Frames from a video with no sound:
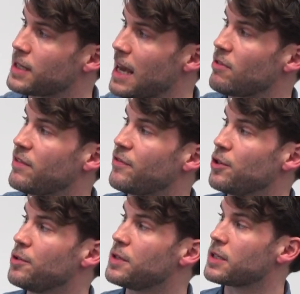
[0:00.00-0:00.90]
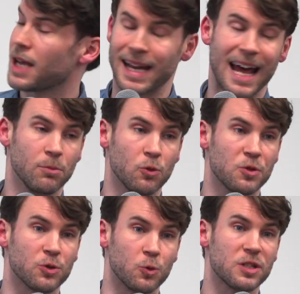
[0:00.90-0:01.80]
dairy foods, and
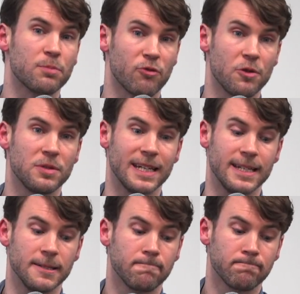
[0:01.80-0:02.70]
animal-sourced protein.